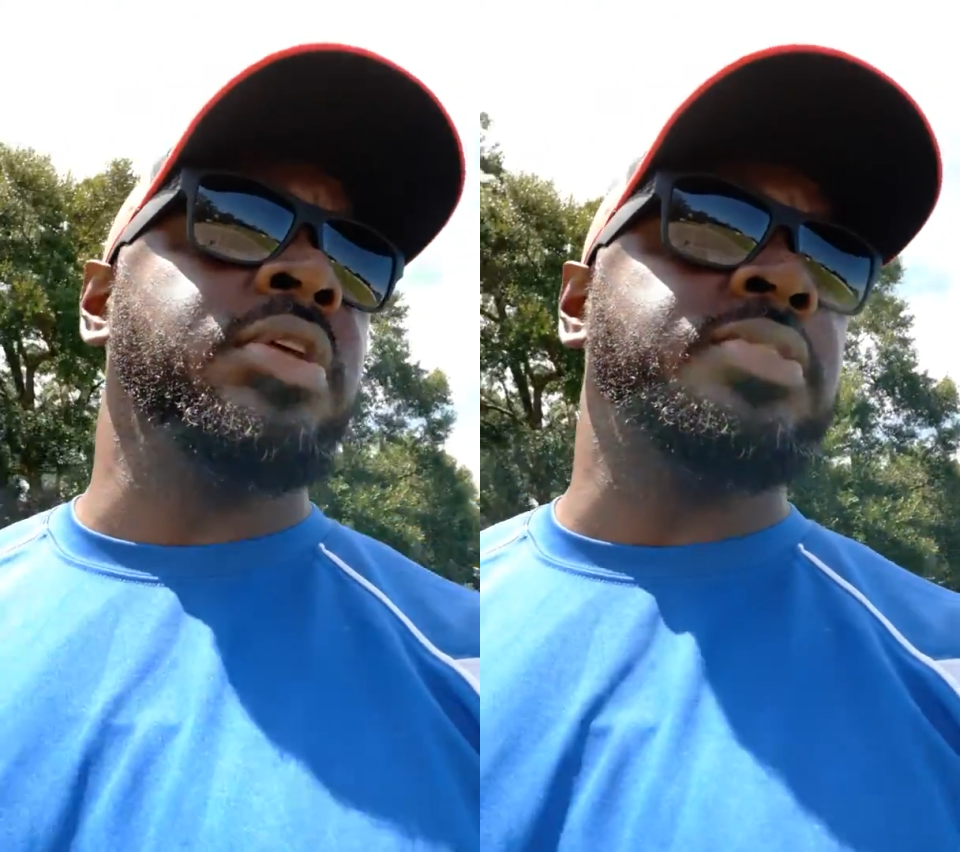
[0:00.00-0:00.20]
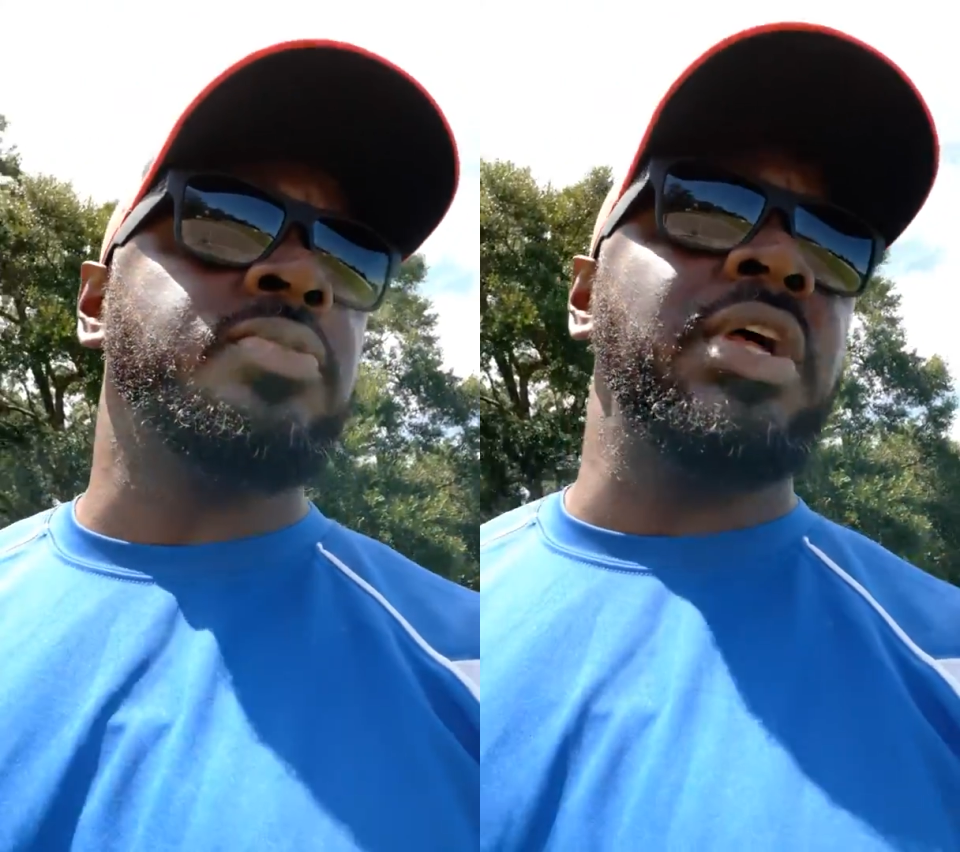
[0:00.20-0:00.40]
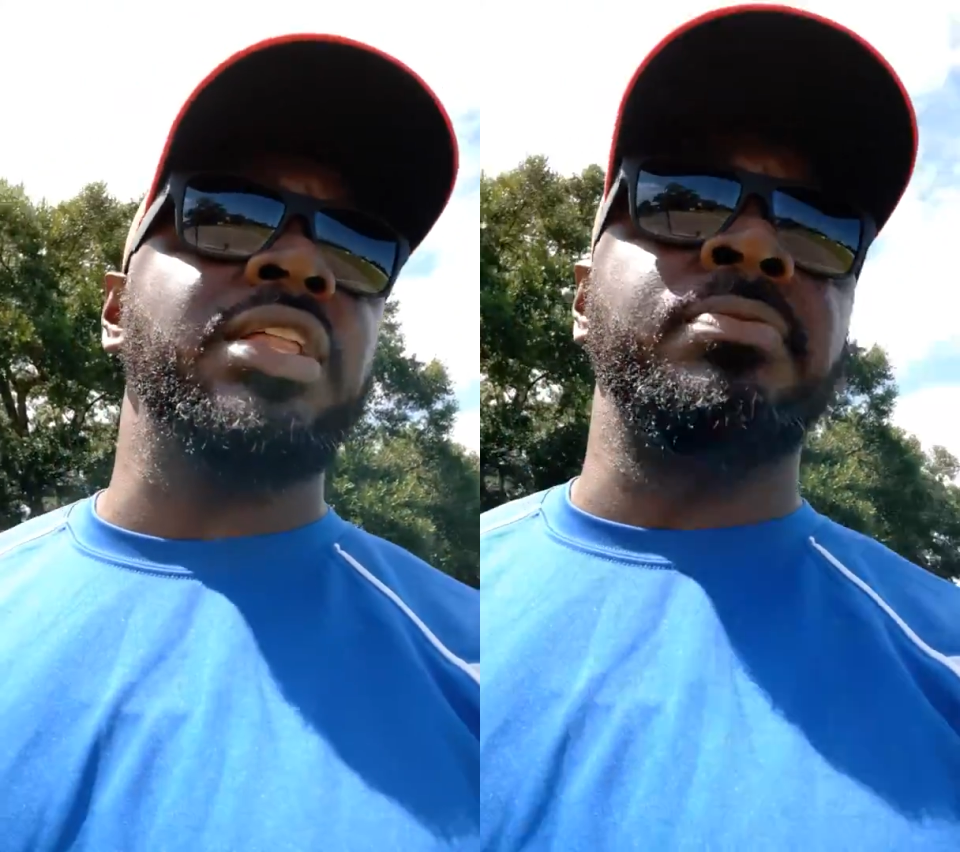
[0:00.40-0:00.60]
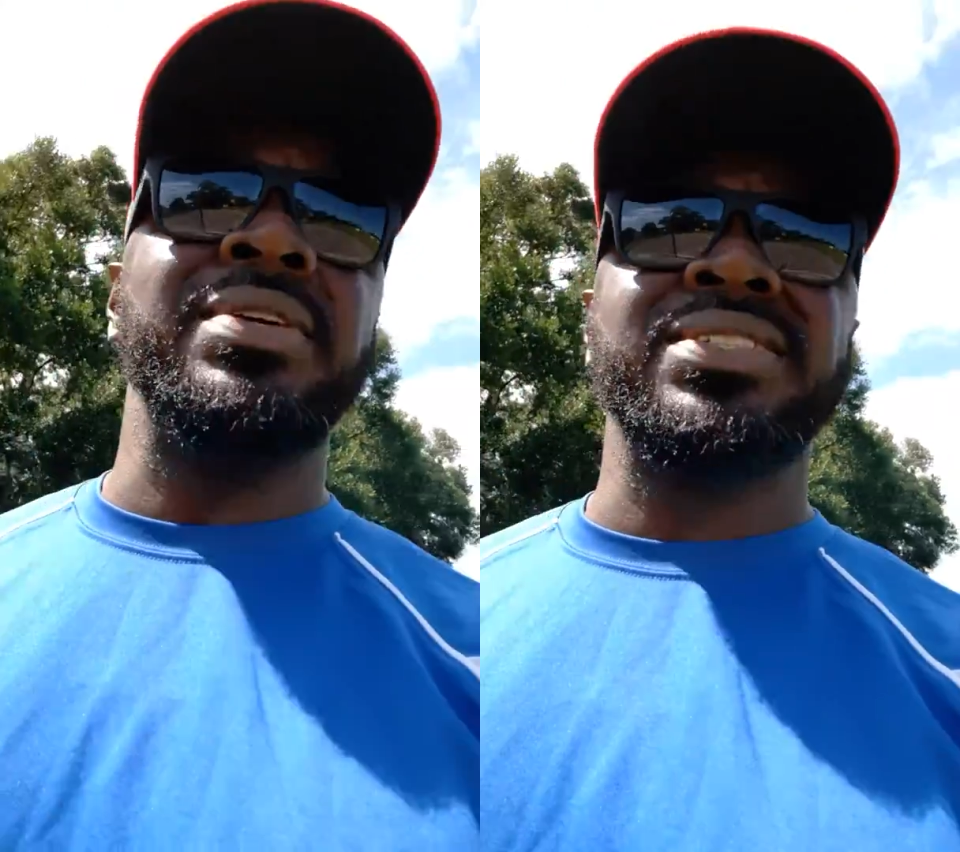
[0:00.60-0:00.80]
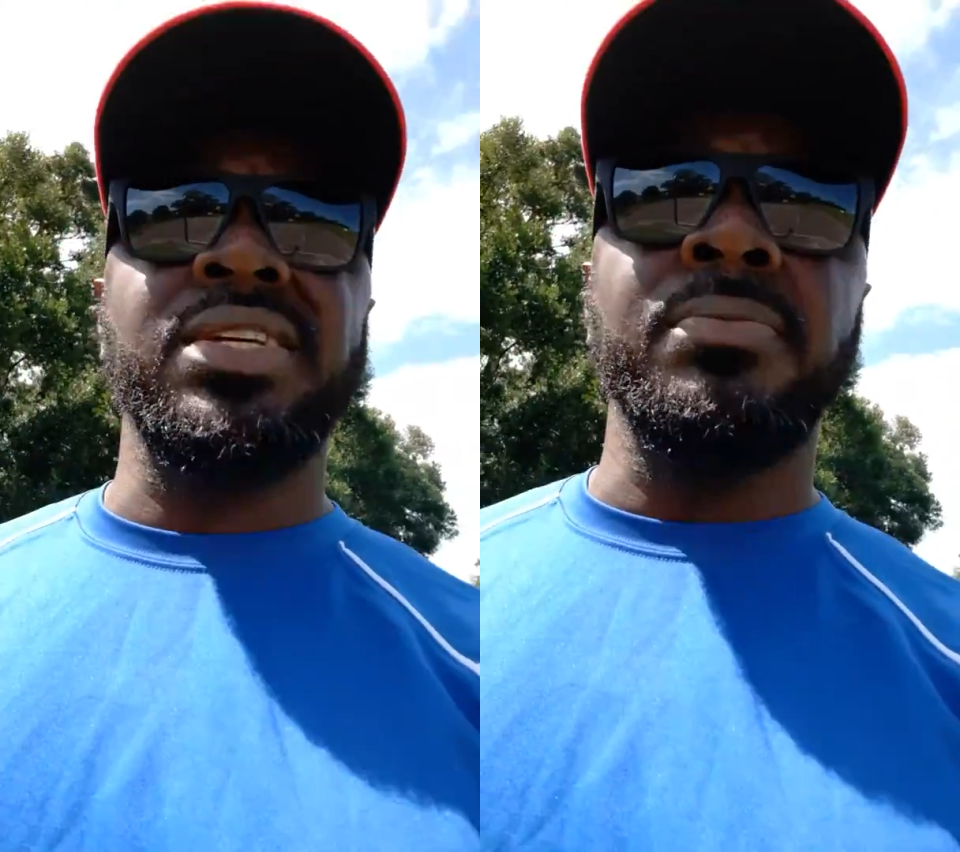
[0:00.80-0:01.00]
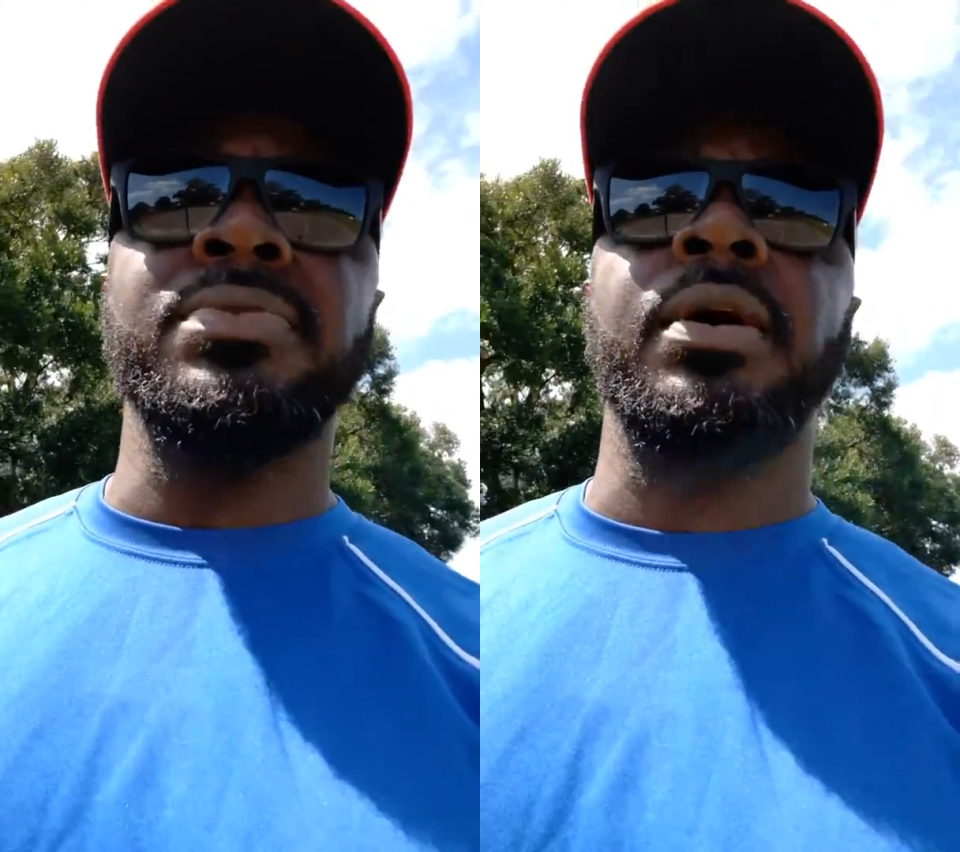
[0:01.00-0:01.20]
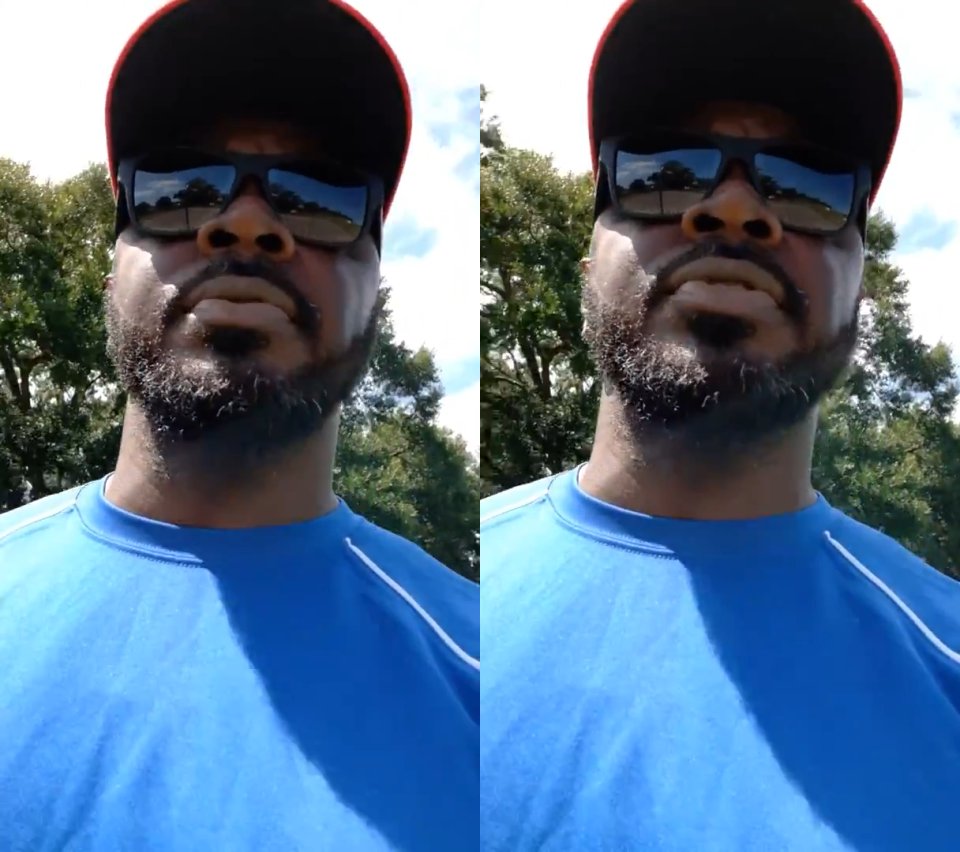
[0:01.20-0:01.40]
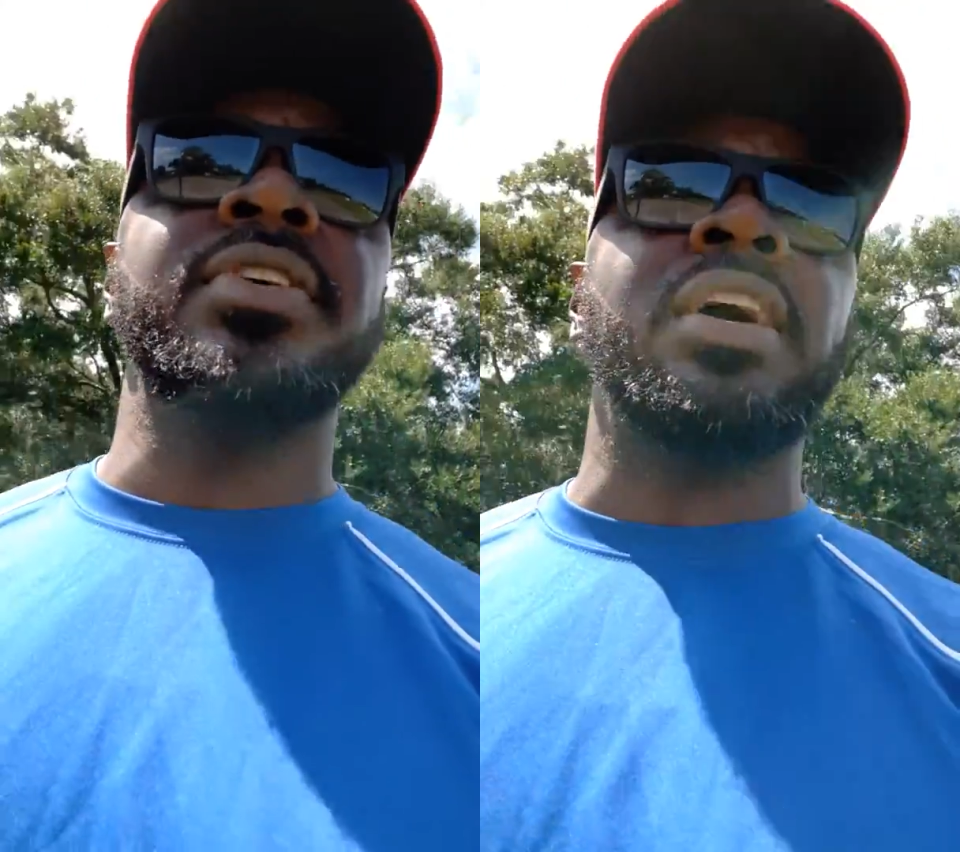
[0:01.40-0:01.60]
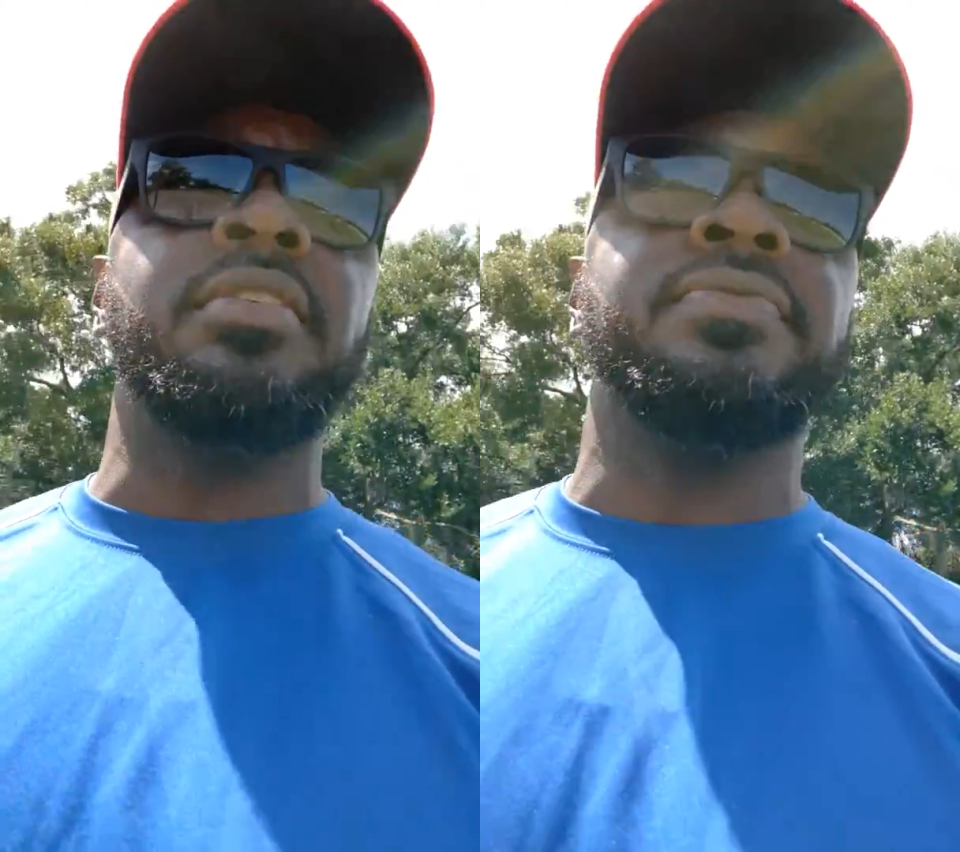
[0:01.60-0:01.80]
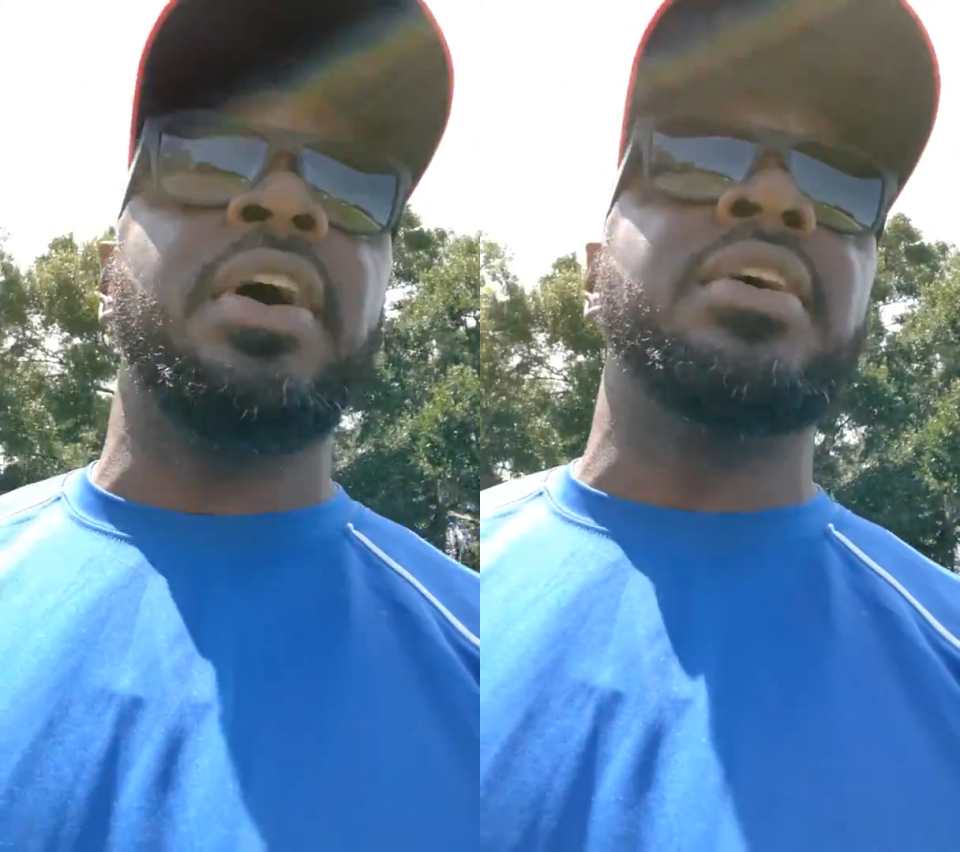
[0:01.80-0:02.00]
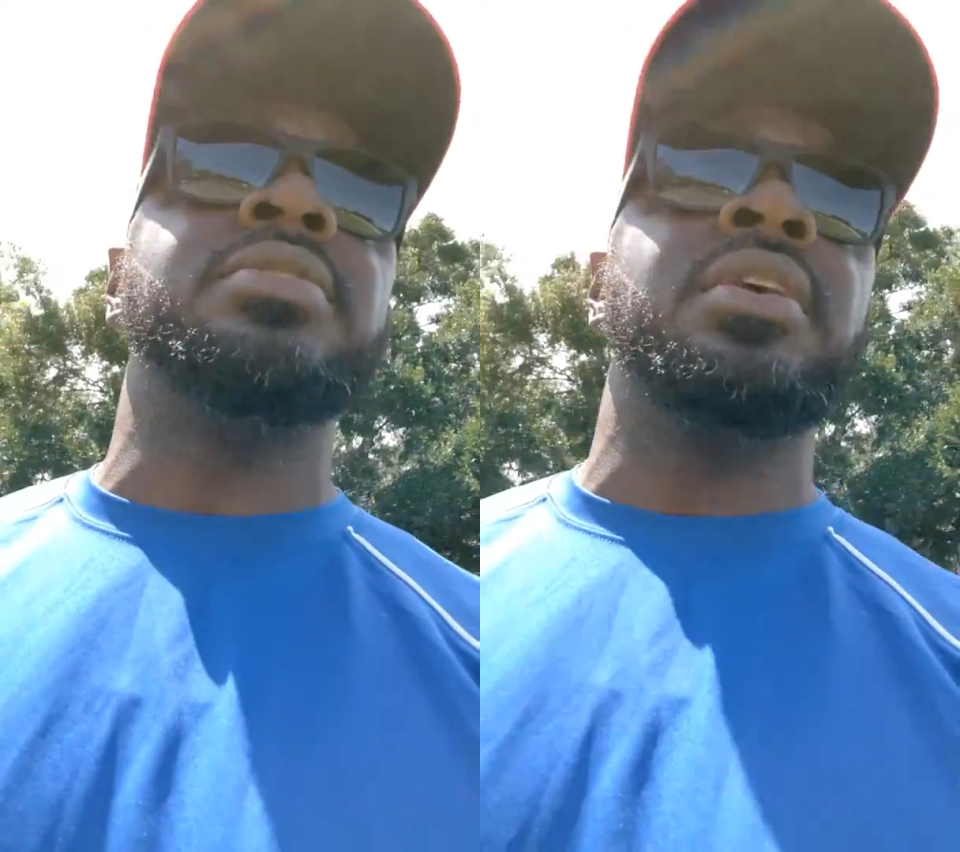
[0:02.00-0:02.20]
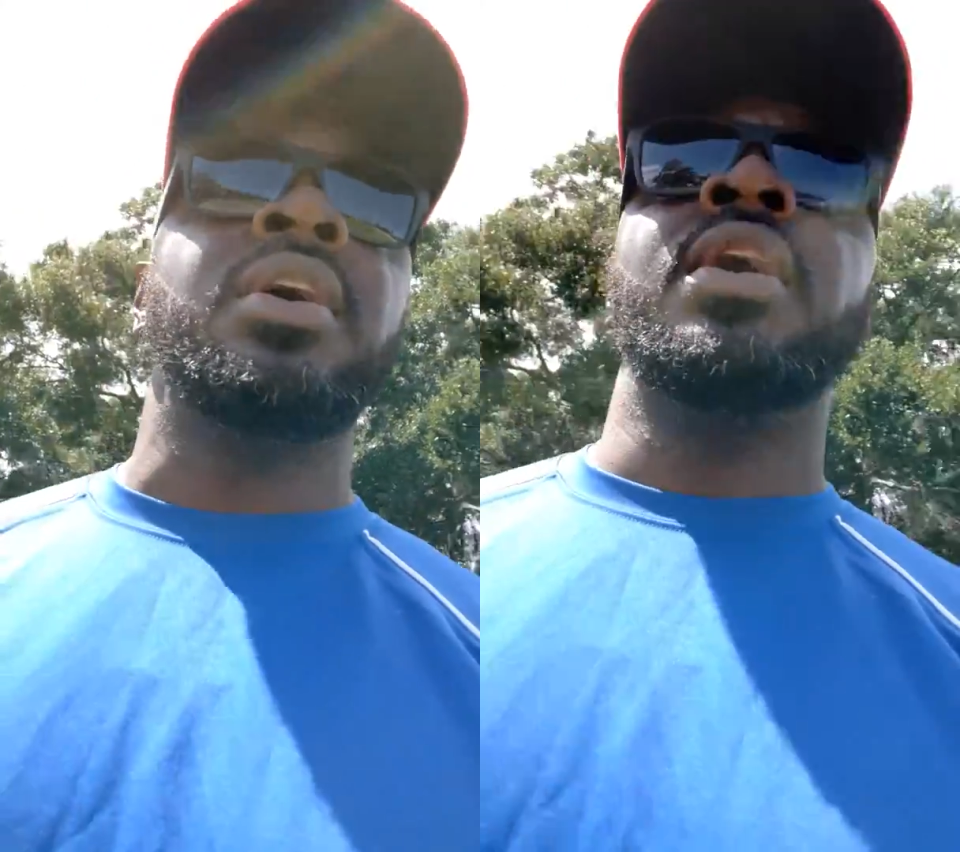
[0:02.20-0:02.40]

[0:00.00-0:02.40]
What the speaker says: There's going to have to be some type of sacrifice